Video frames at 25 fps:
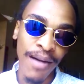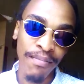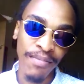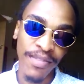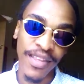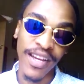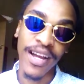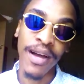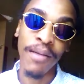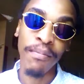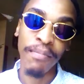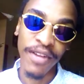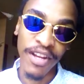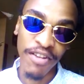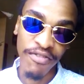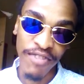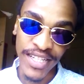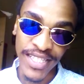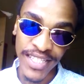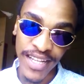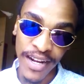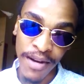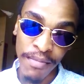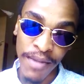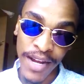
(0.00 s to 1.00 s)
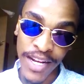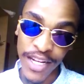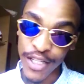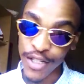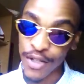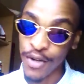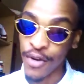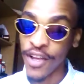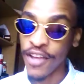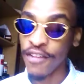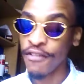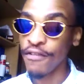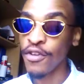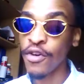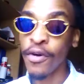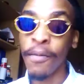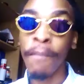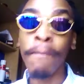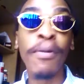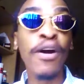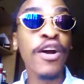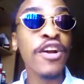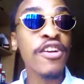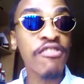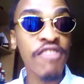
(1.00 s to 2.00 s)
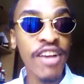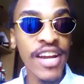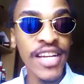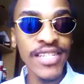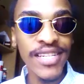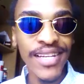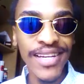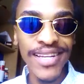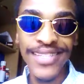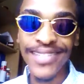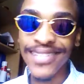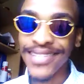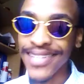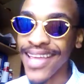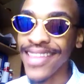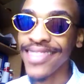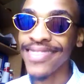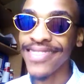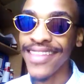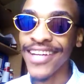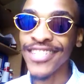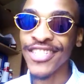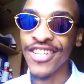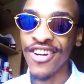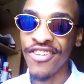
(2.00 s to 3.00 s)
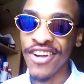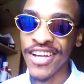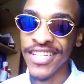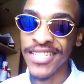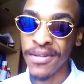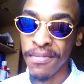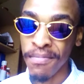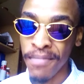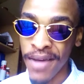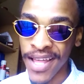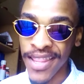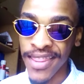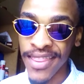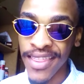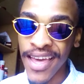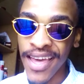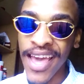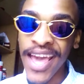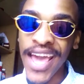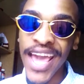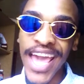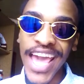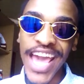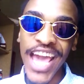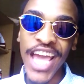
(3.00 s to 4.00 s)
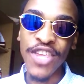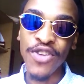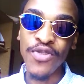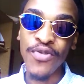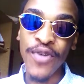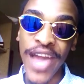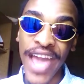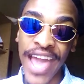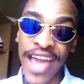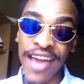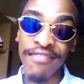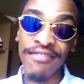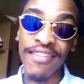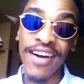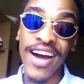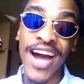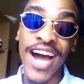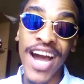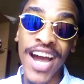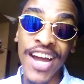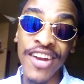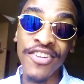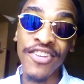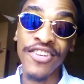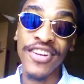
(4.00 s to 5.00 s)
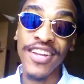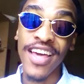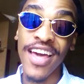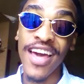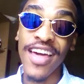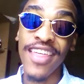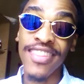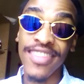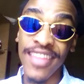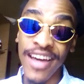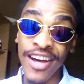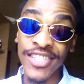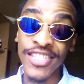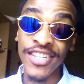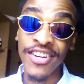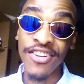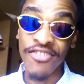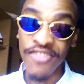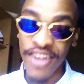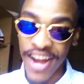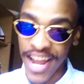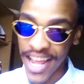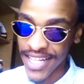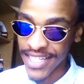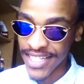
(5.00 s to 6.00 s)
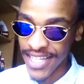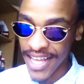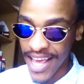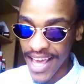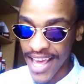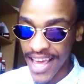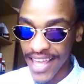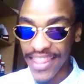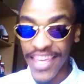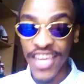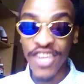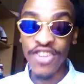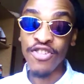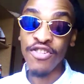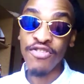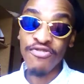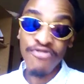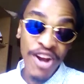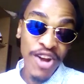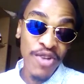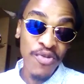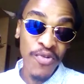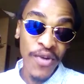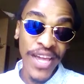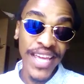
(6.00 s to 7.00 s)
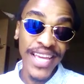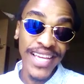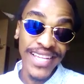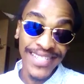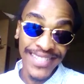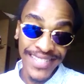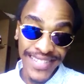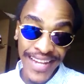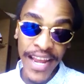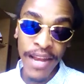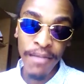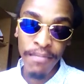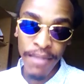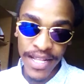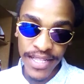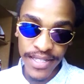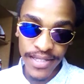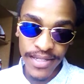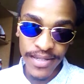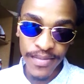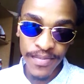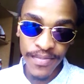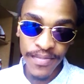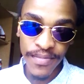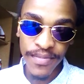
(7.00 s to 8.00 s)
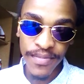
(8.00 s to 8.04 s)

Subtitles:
the company runs out of money. So if your burn rate is 10,000 rands a month and you have 100,000 rands, then your runway is 10 months.